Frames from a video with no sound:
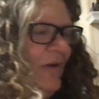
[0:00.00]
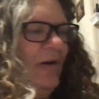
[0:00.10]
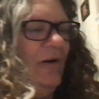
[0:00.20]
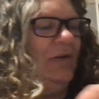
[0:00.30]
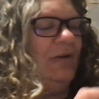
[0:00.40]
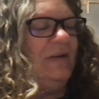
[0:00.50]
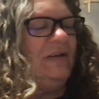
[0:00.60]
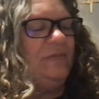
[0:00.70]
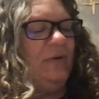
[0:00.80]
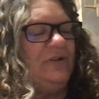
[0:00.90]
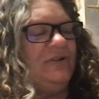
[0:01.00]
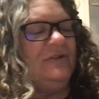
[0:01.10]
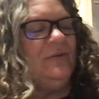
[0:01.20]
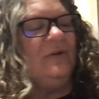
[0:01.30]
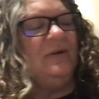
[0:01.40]
Oh, look at this
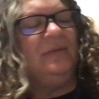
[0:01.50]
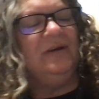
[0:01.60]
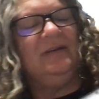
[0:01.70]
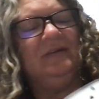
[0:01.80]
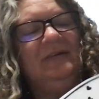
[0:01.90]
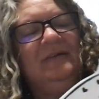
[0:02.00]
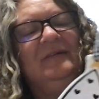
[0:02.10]
precious ornament.